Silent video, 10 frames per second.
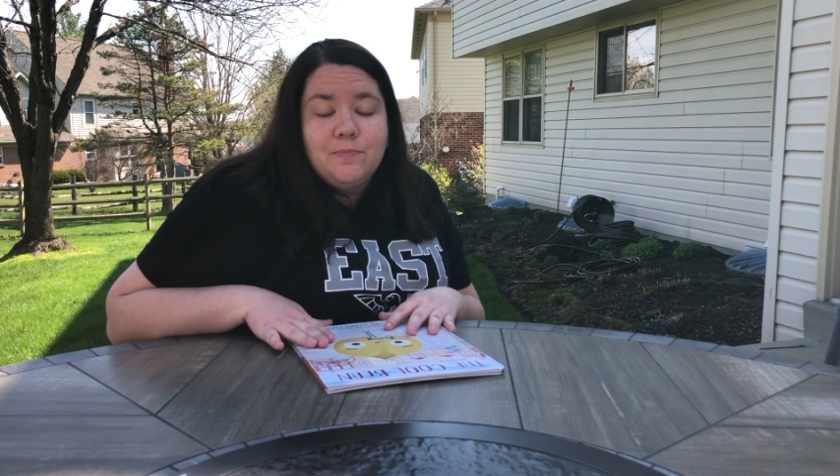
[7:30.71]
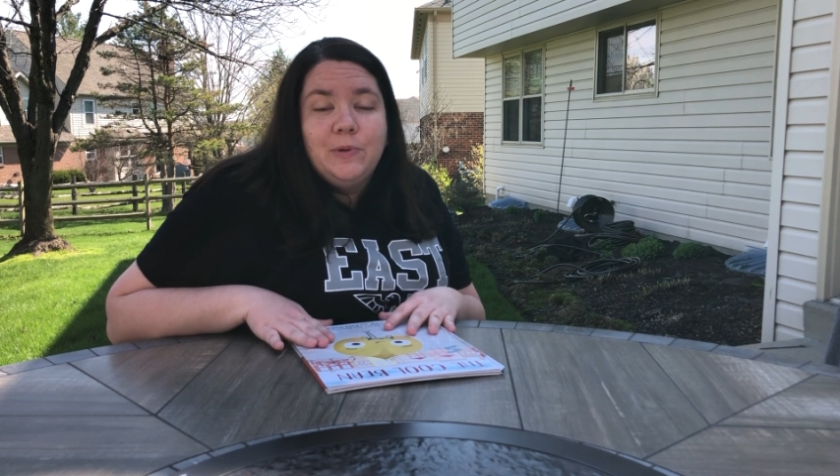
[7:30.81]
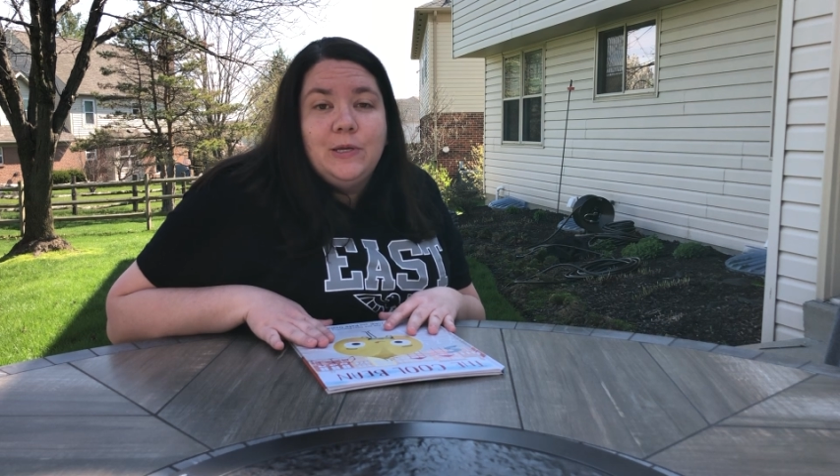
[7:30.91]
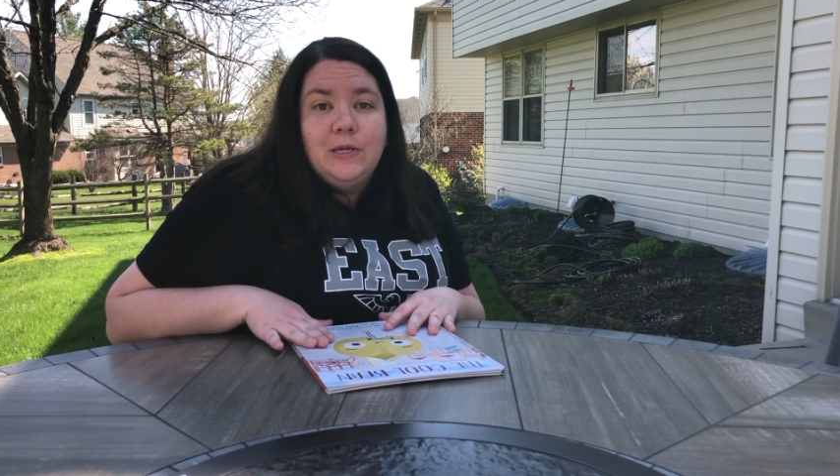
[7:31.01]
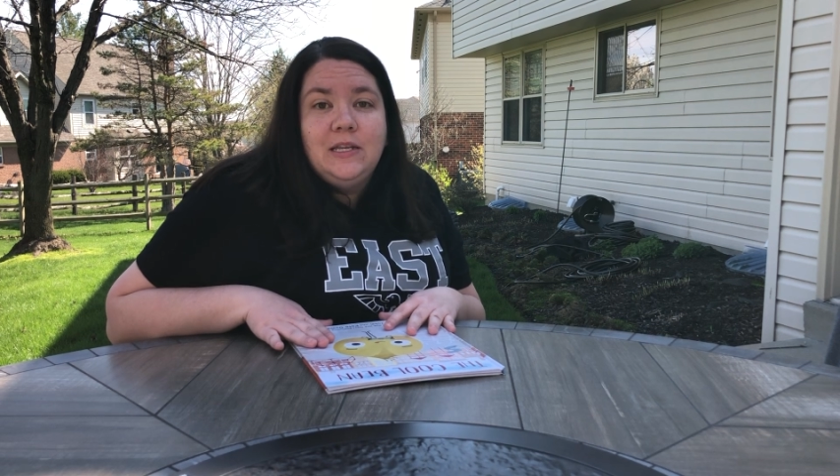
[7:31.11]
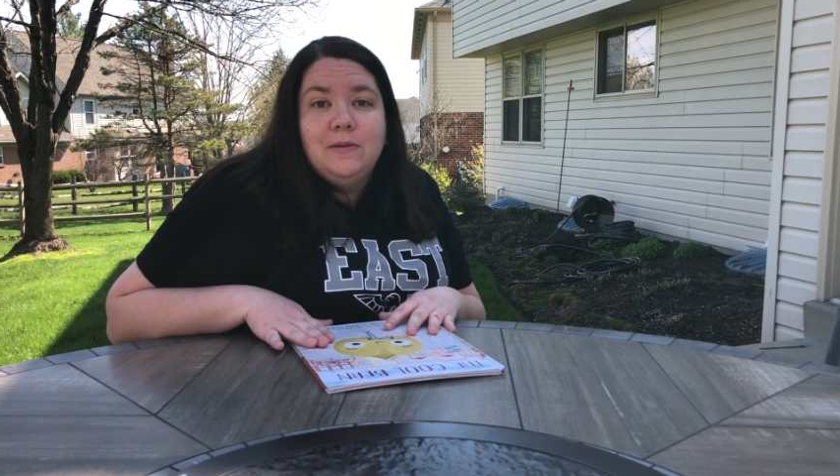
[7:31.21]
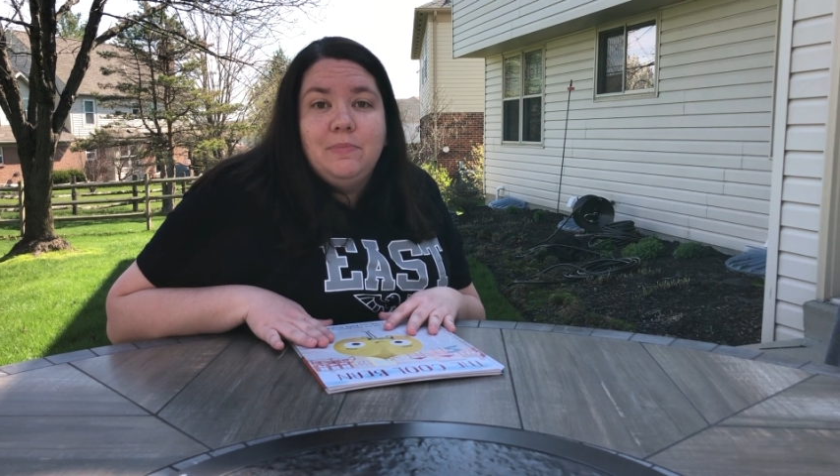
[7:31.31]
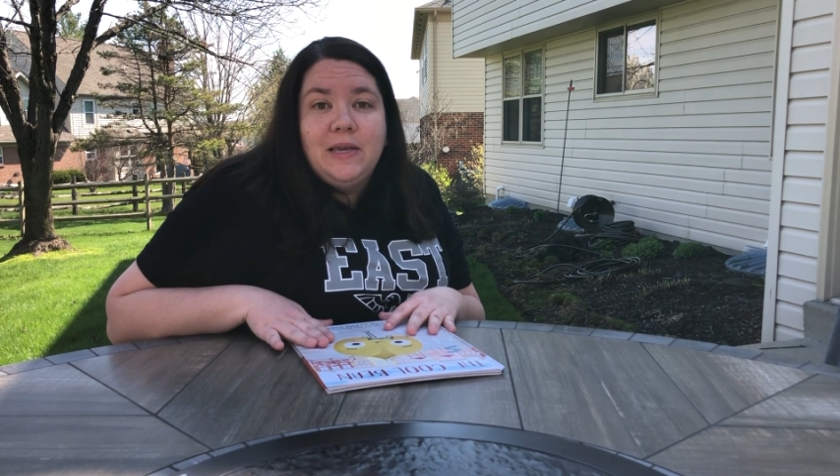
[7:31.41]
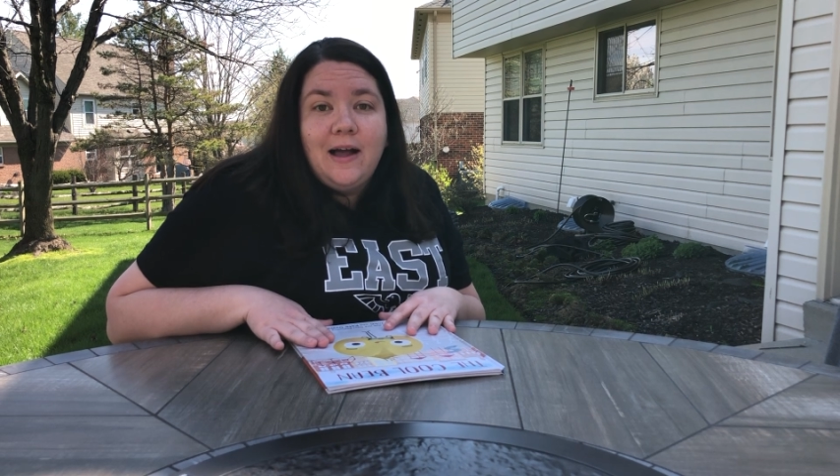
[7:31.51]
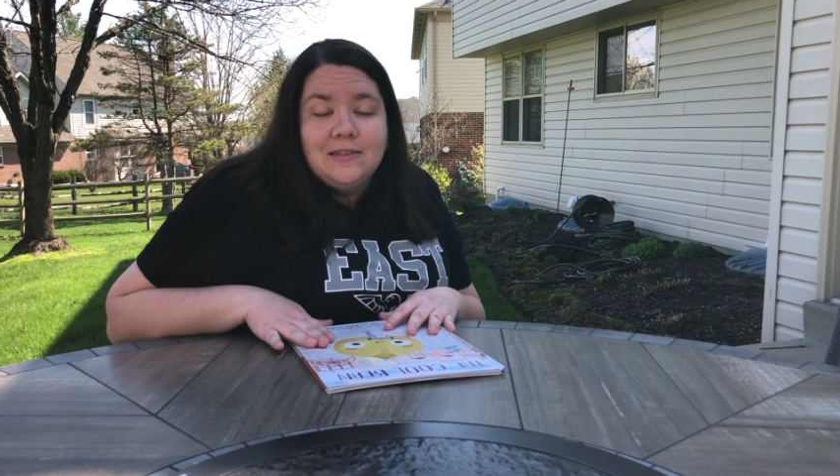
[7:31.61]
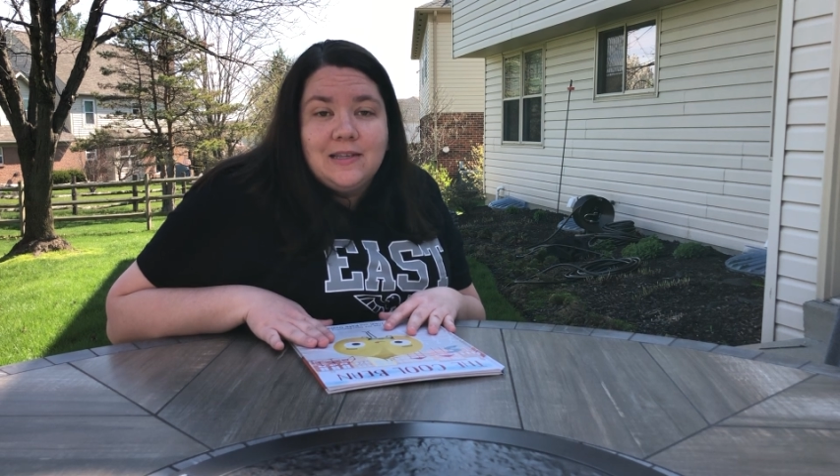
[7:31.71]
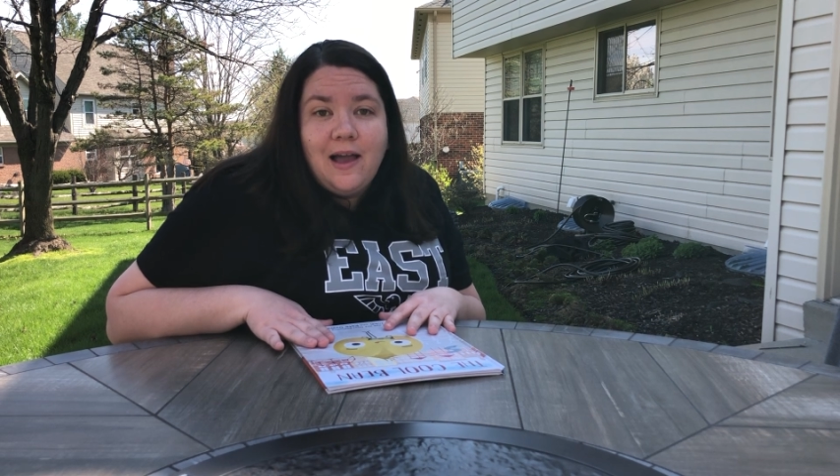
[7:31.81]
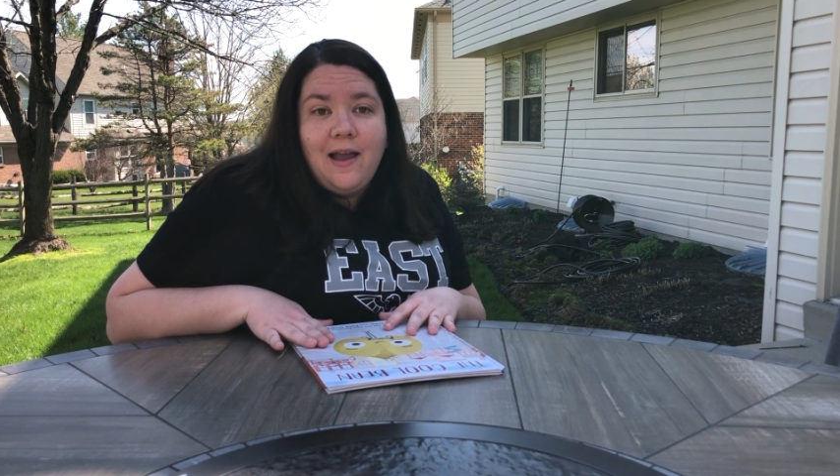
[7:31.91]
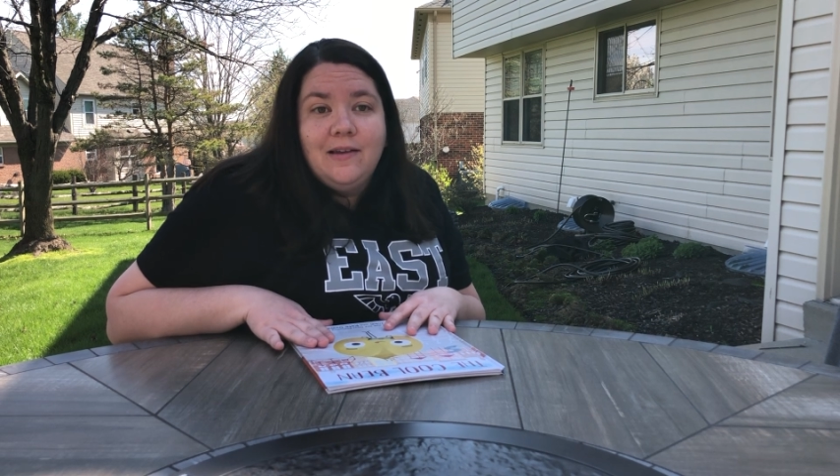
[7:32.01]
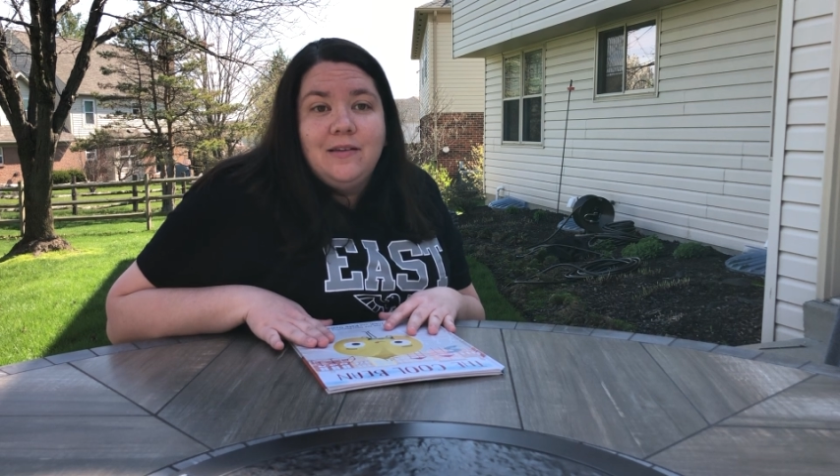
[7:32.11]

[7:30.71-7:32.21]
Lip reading: but you need to be outside